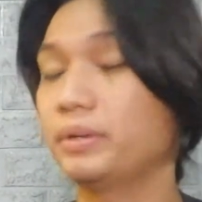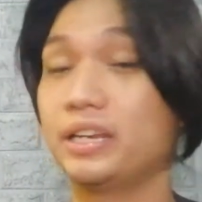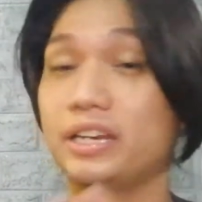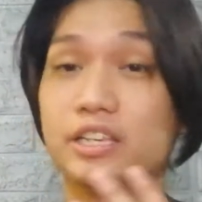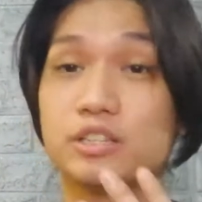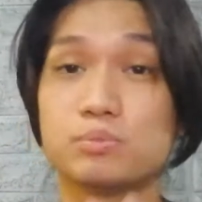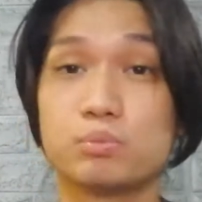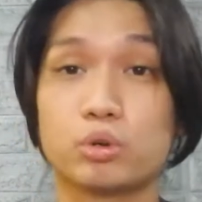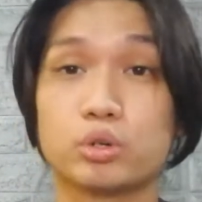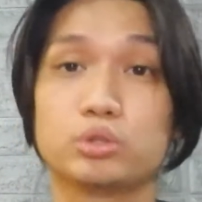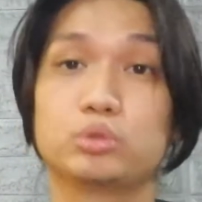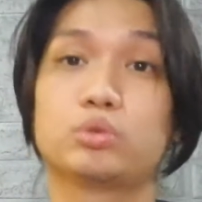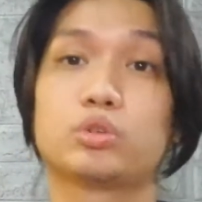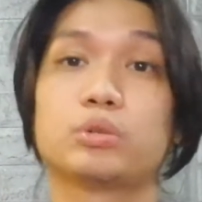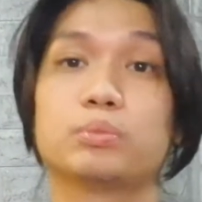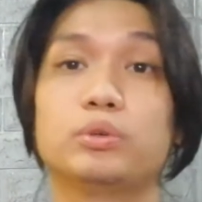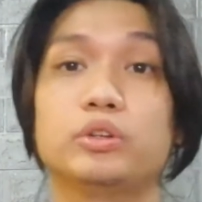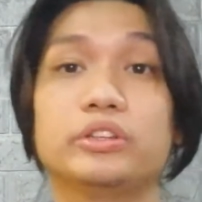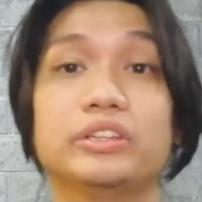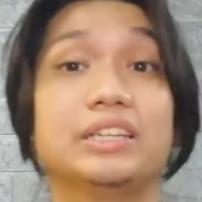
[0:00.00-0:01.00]
It is more
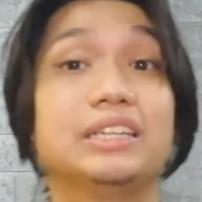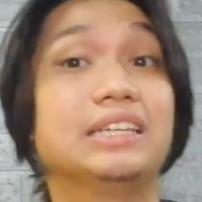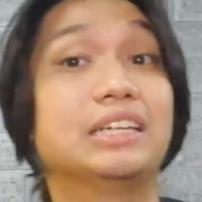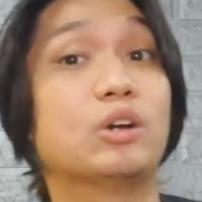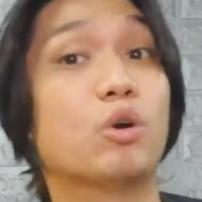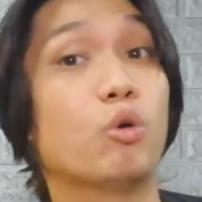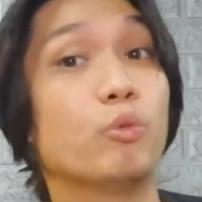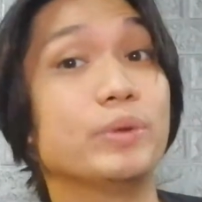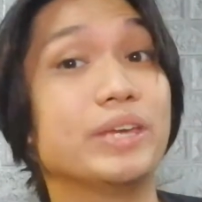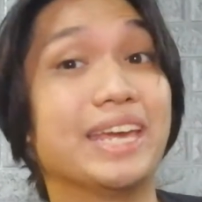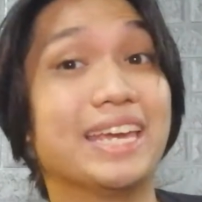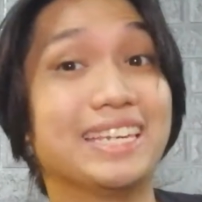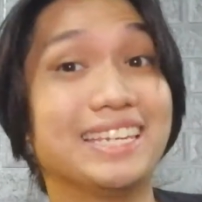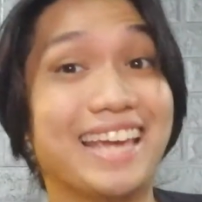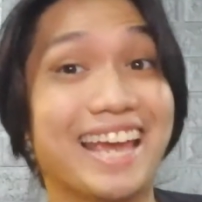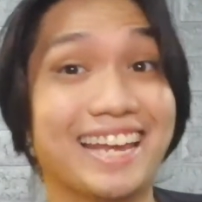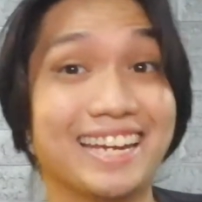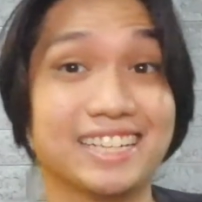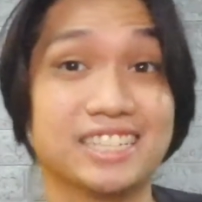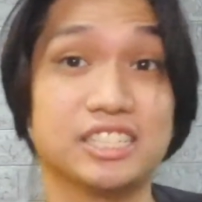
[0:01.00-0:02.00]
durable than the Kobe
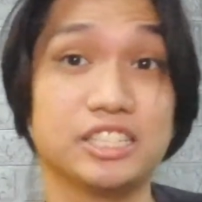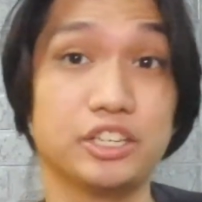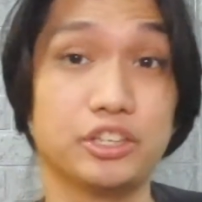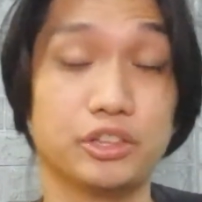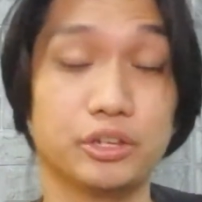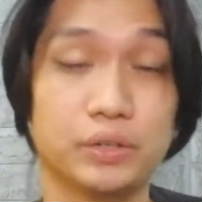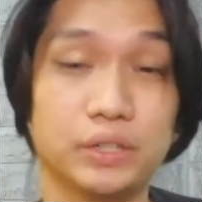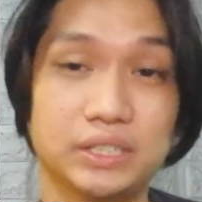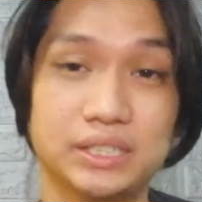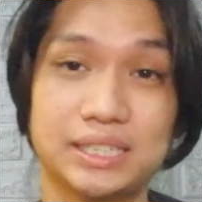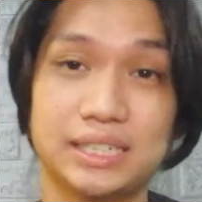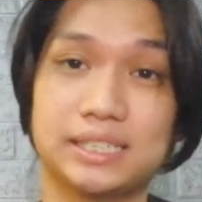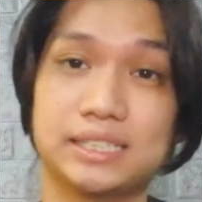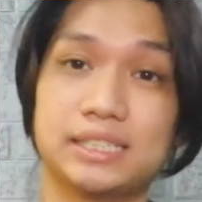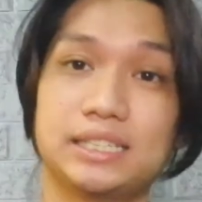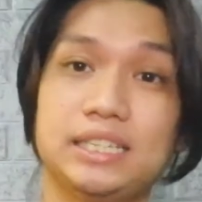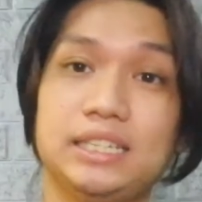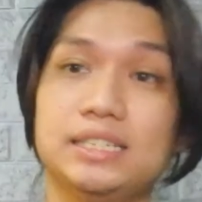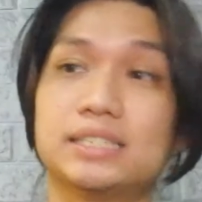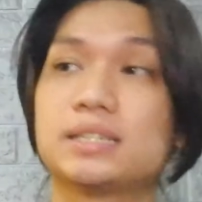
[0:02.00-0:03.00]
80 NXT
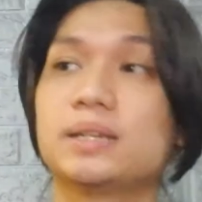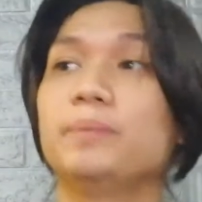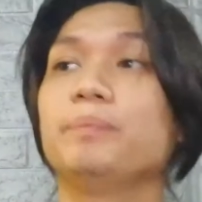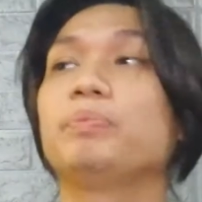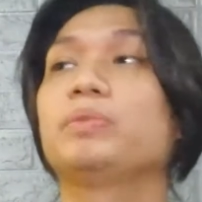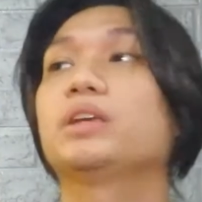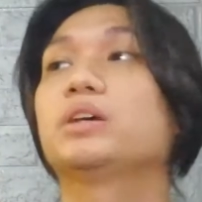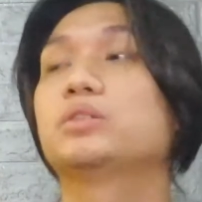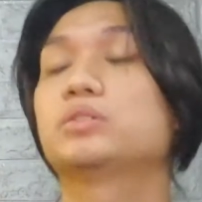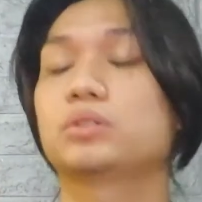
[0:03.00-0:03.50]
360s.